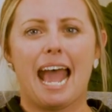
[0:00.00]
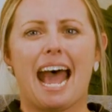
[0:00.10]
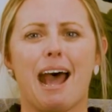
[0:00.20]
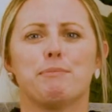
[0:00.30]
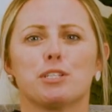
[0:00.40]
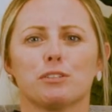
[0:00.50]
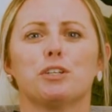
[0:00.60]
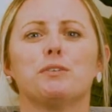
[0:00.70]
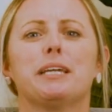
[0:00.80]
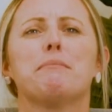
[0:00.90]

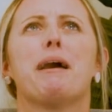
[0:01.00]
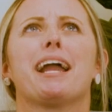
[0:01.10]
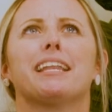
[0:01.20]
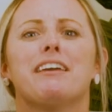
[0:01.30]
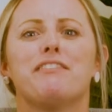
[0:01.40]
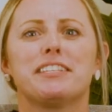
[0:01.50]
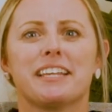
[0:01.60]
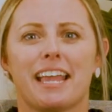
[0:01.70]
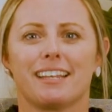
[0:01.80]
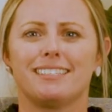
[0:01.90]
Absolutely
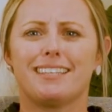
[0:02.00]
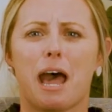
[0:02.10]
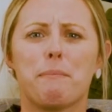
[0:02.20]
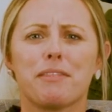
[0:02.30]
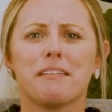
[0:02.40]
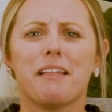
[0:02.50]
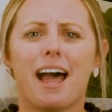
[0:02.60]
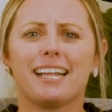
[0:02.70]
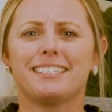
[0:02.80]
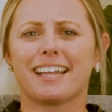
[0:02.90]
magnificent, top of the
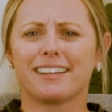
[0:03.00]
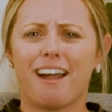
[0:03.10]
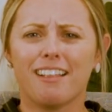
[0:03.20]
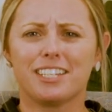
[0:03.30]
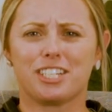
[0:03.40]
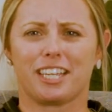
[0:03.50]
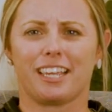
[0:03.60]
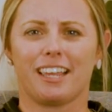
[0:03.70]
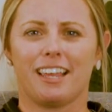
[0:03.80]
line technology."